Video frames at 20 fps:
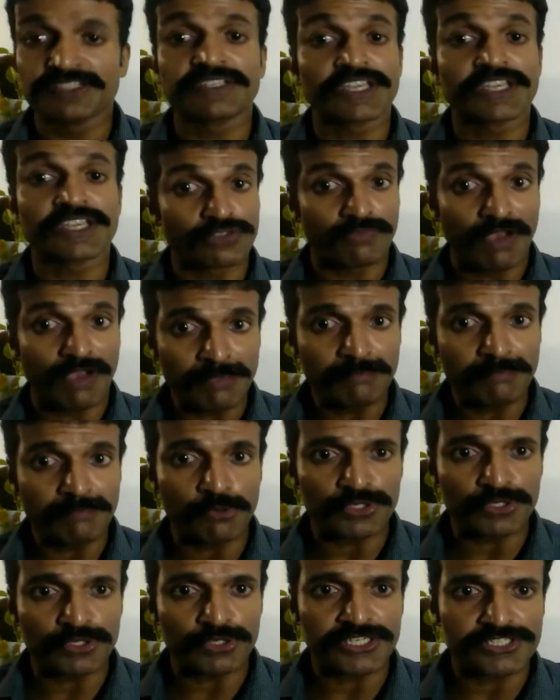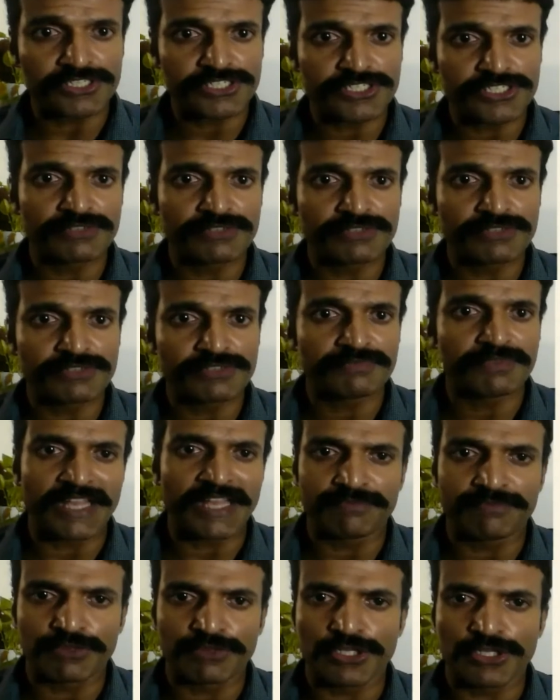In case of hypotension, we might
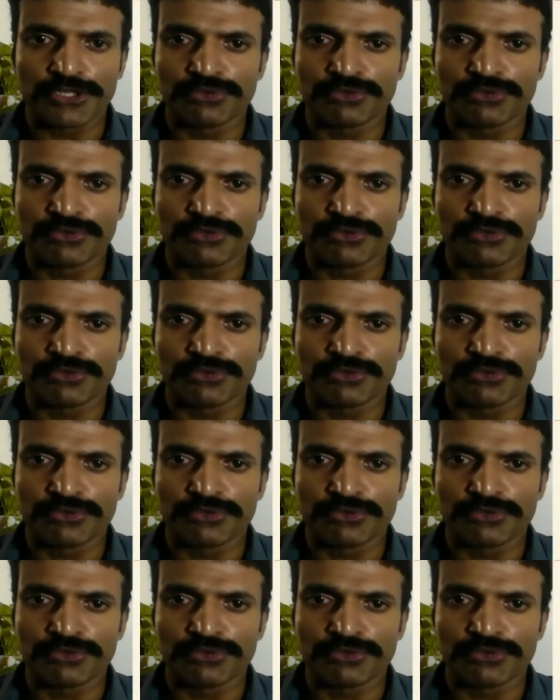have to